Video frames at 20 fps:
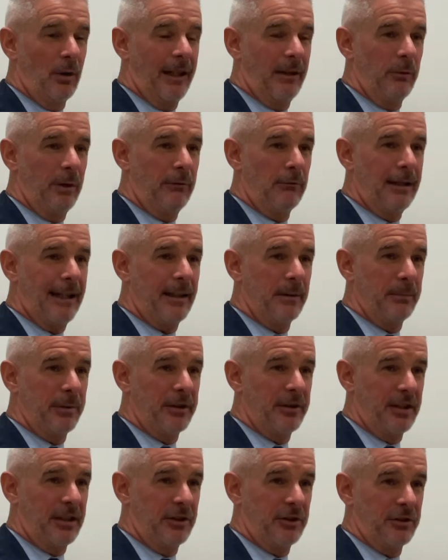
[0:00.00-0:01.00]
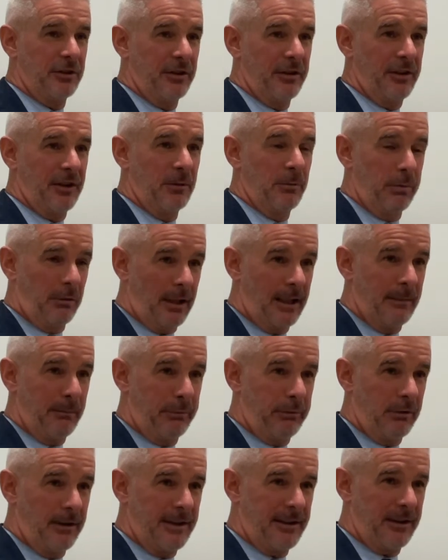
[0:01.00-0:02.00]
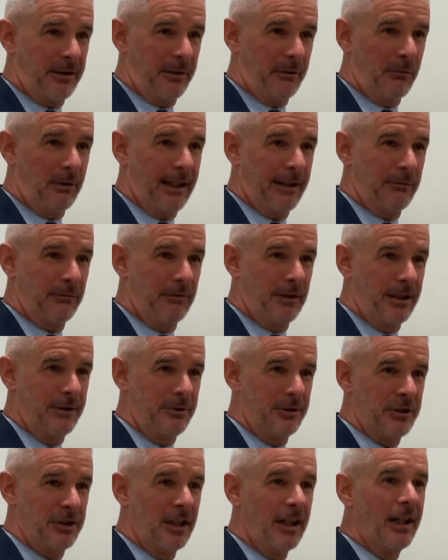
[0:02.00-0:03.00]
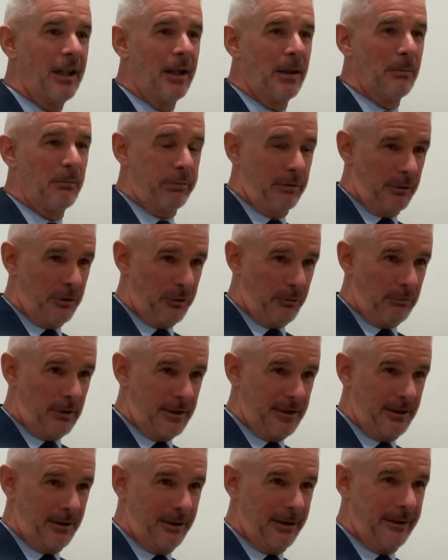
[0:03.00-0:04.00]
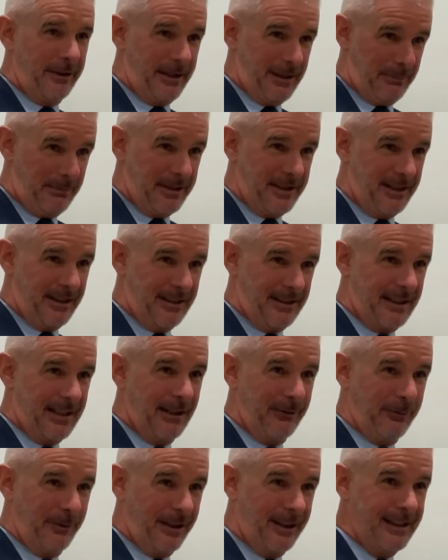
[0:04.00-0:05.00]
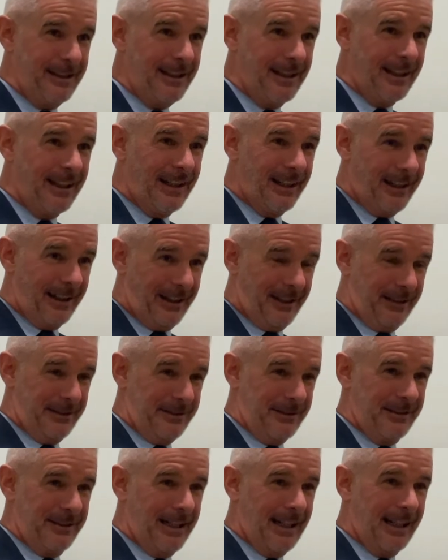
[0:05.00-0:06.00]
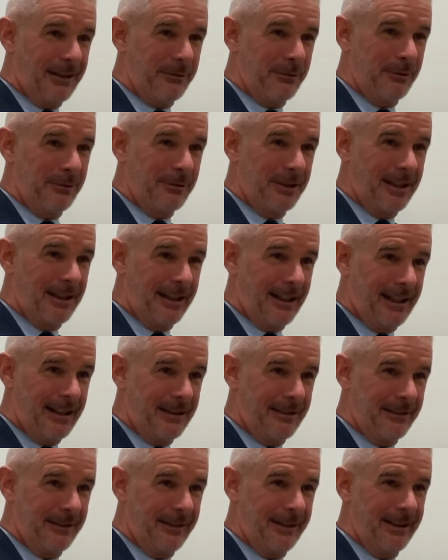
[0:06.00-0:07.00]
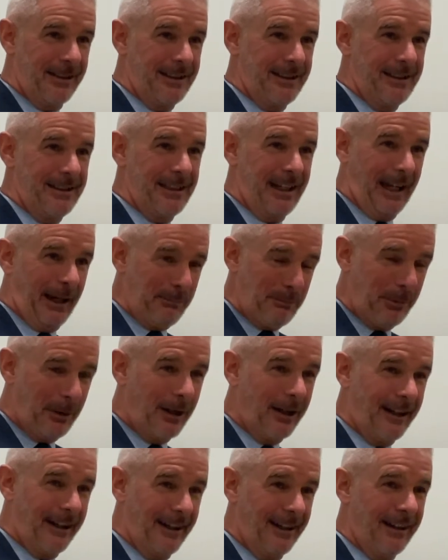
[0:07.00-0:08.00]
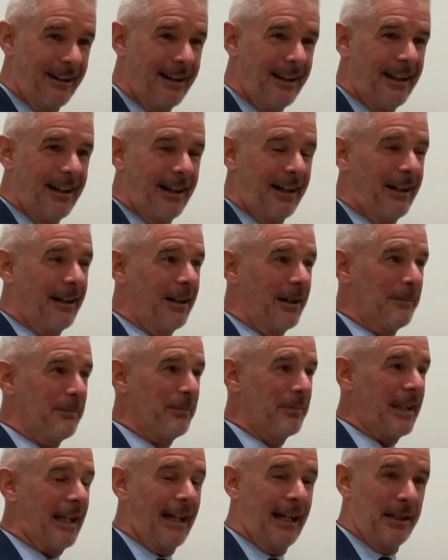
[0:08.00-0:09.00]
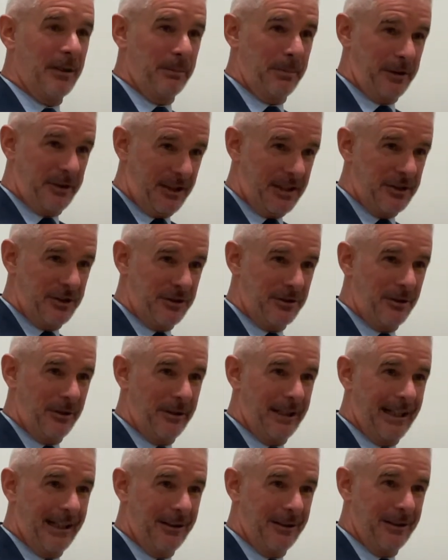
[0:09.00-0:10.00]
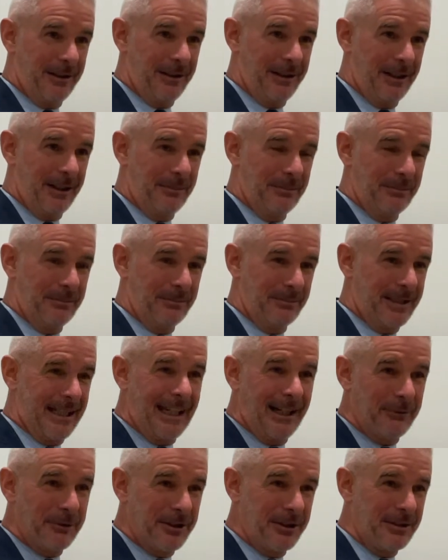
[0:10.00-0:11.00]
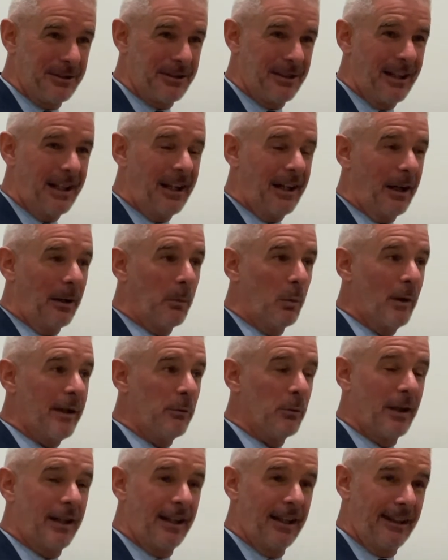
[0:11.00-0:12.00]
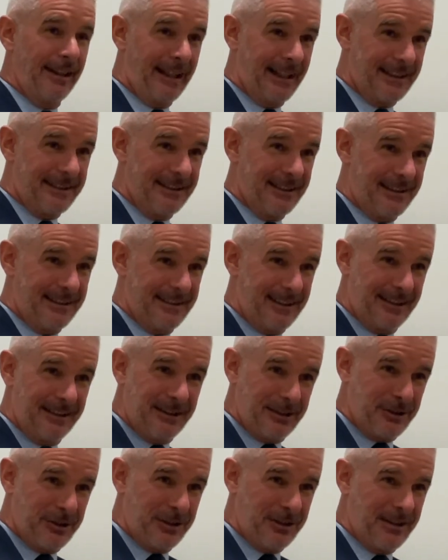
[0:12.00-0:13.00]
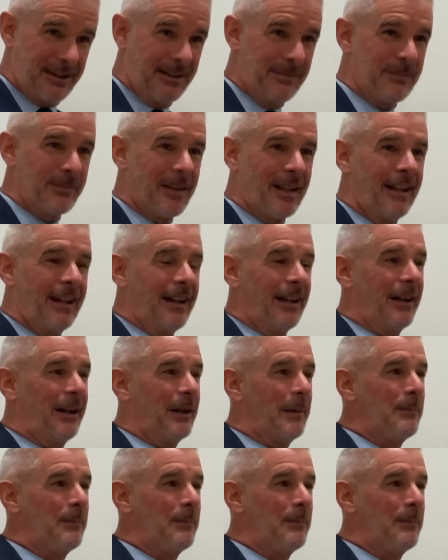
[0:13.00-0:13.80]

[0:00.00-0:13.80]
where we ran a petition. So Brian Prisk at the Rat and Roach, Bruce Russell at the Number 6 Cafe, and Andrew and Glenn at the Empire had a petition on our counters, and we were collecting signatures. Okay.